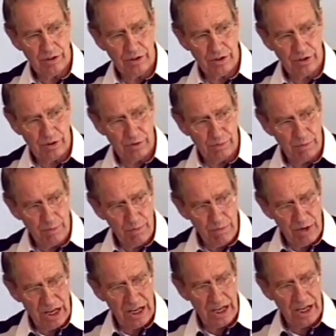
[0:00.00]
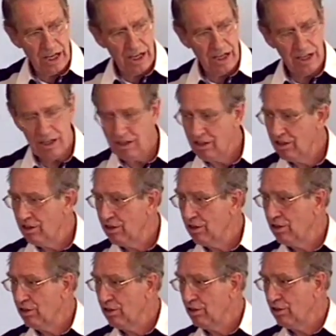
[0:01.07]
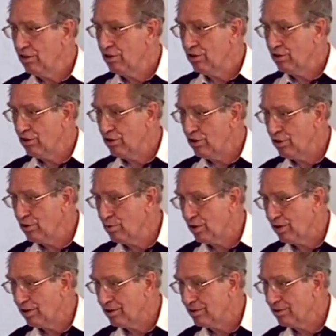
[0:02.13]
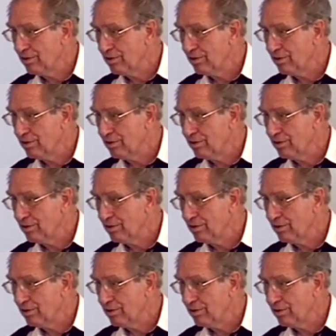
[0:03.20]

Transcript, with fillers: to me to you, word.